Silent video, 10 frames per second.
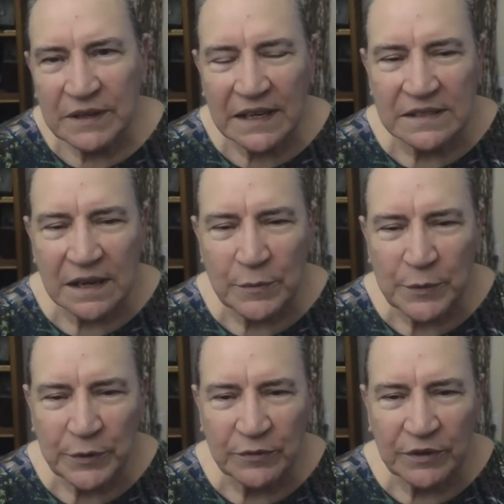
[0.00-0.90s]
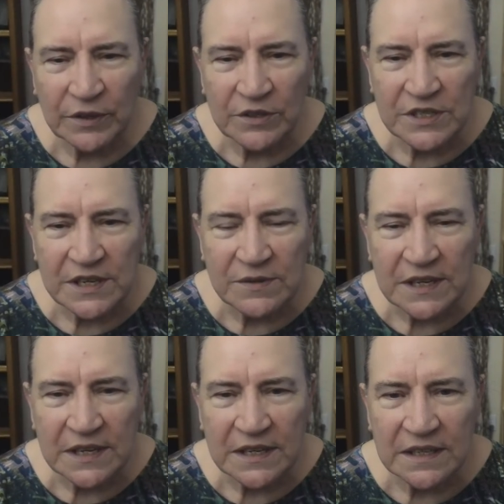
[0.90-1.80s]
has hummingbird feeder just
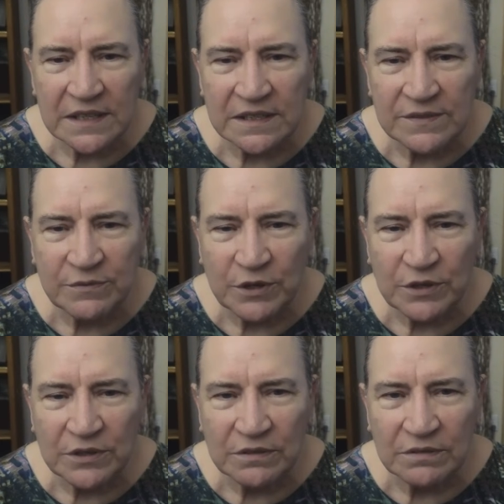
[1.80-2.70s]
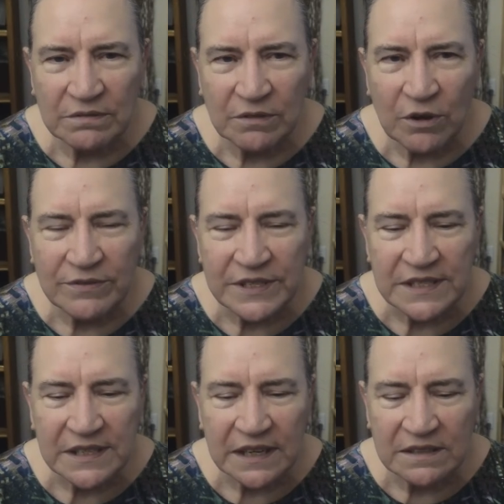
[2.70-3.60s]
outside his front
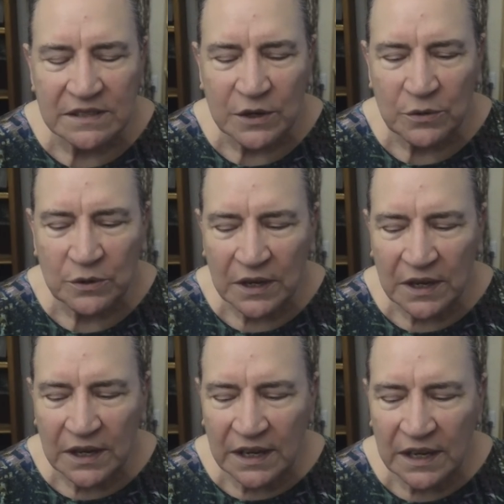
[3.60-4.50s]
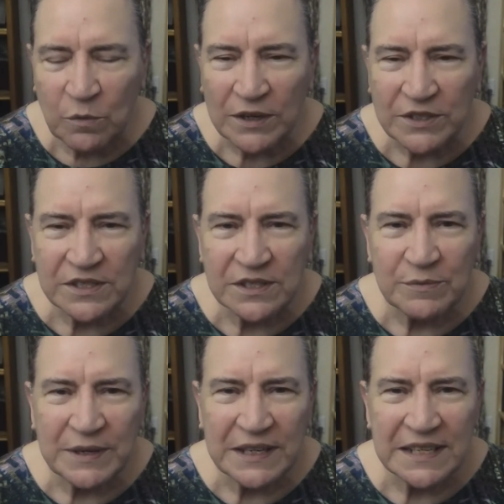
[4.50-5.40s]
office, and so he
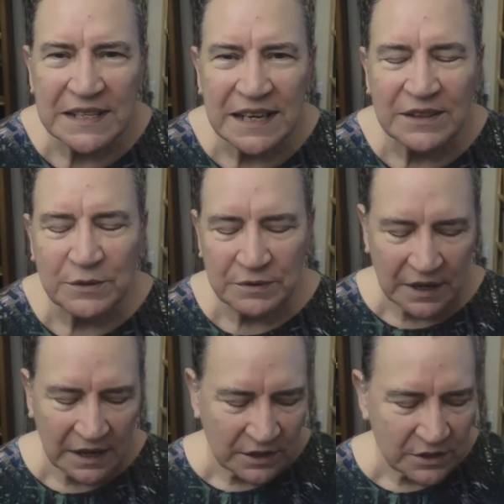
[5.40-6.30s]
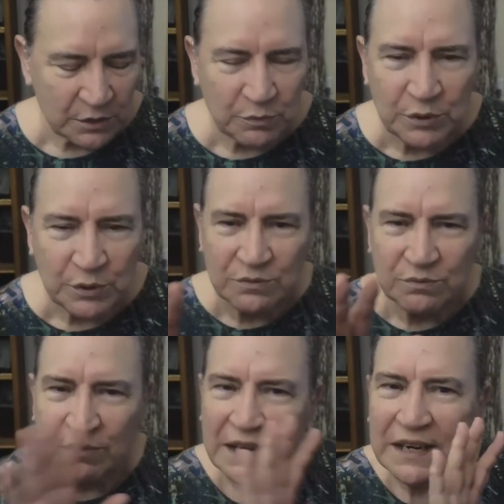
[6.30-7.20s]
watches them, and there's a
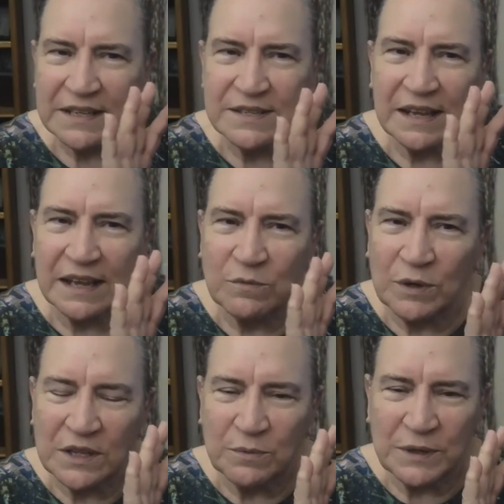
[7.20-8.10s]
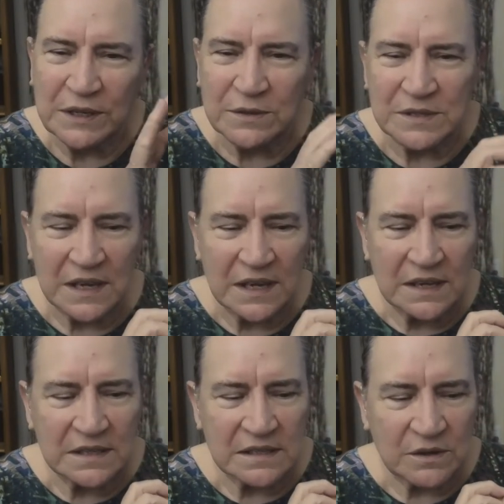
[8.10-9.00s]
bush right at one of the windows.
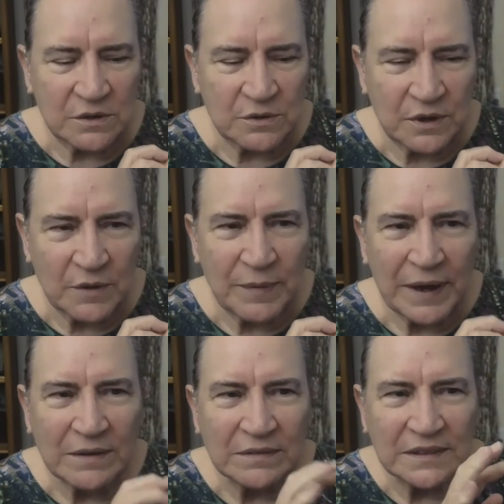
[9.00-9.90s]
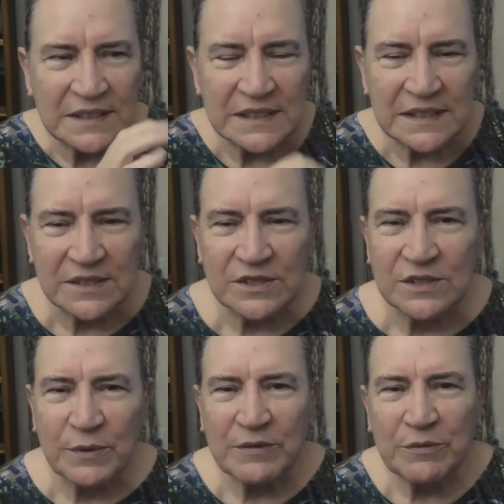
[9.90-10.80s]
So about 6
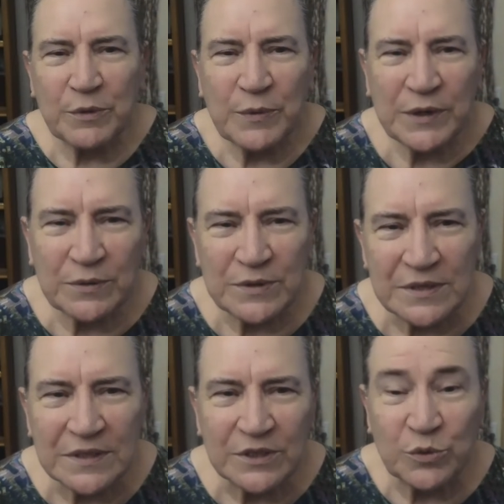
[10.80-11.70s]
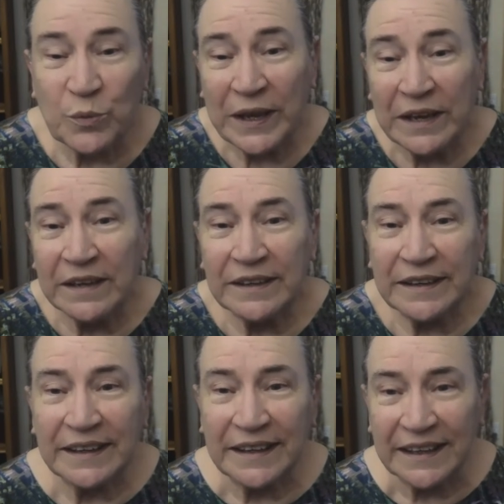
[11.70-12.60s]
inches away from the window, there's a little twig,
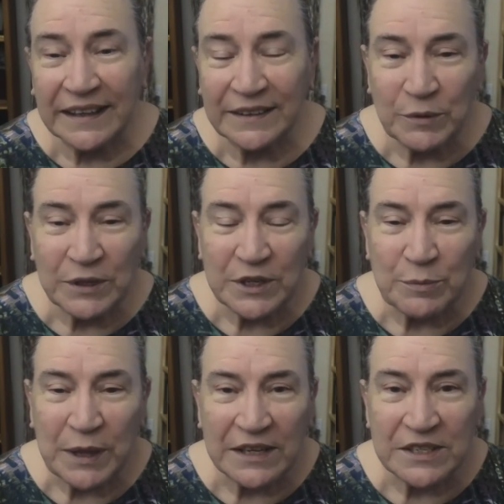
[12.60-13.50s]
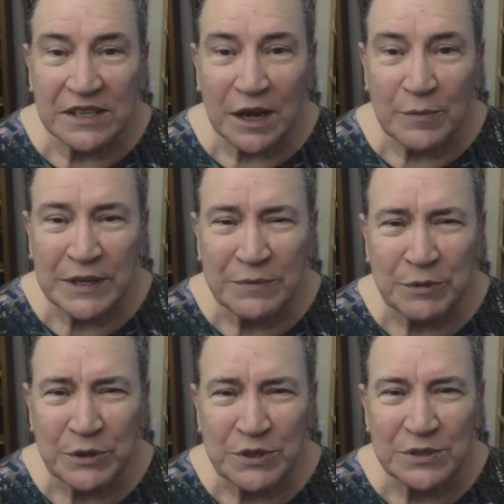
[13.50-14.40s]
and one of the black-tin
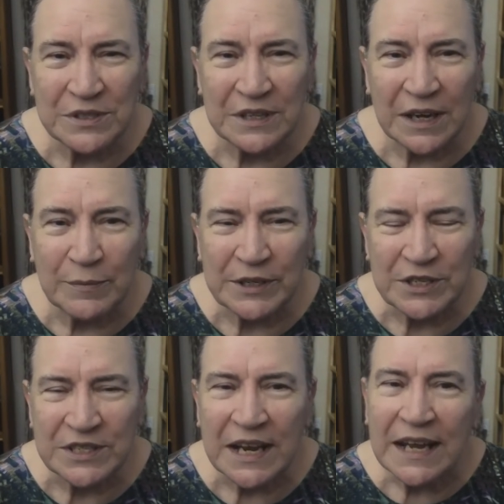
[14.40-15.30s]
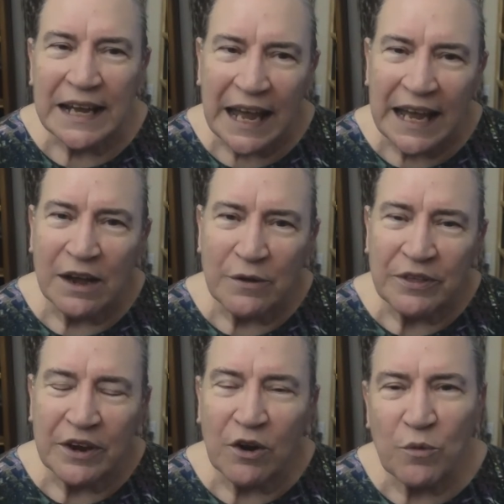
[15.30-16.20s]
hummingbirds used to come and just hang
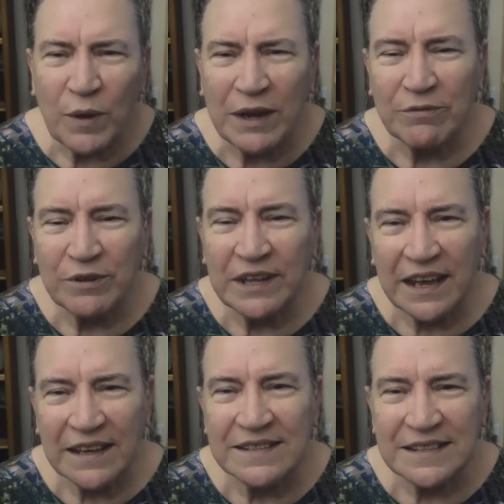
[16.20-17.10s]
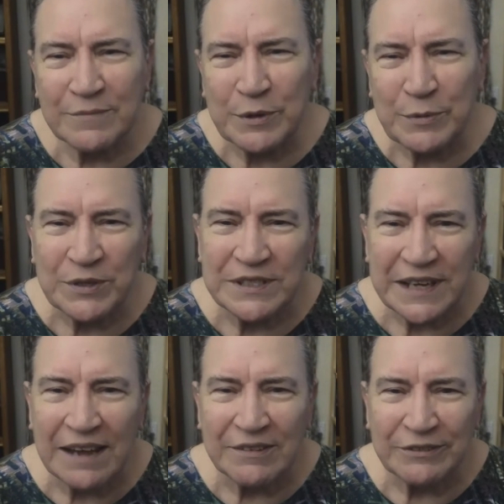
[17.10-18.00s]
out there and wait for the Anna's
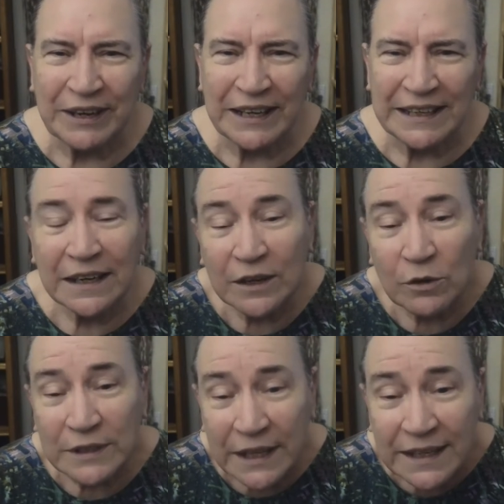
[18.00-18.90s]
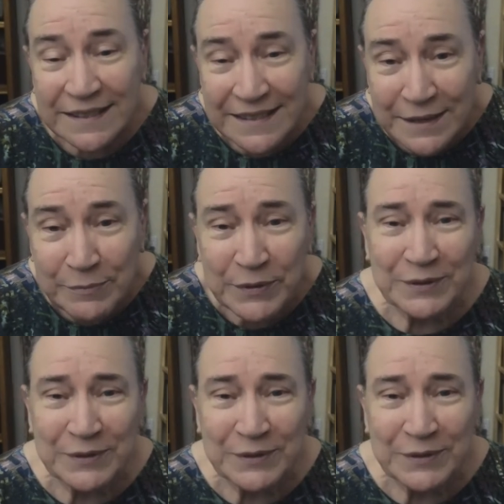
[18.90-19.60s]
hummingbirds to have a fight, and then go take us.